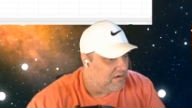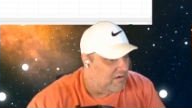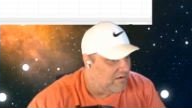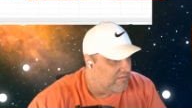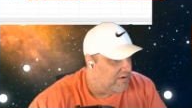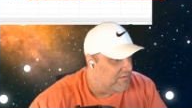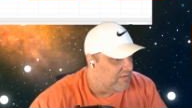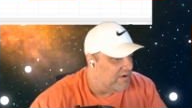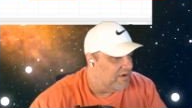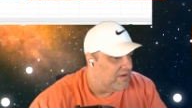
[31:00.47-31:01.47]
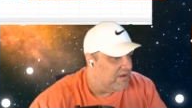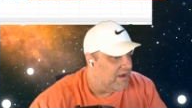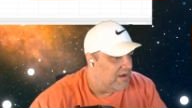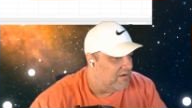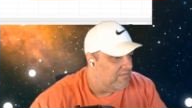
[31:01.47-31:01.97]
no, we don't want
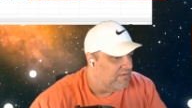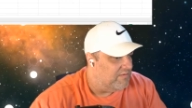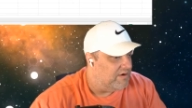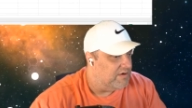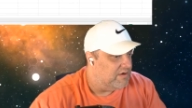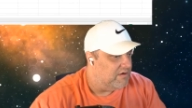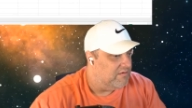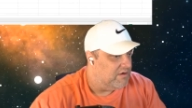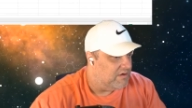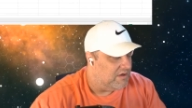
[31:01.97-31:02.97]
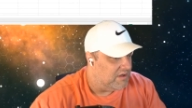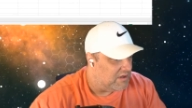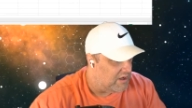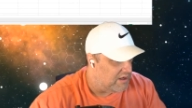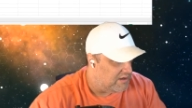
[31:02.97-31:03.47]
that. We want to do it like
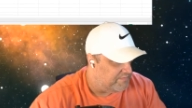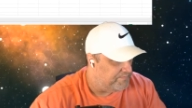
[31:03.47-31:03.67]
that.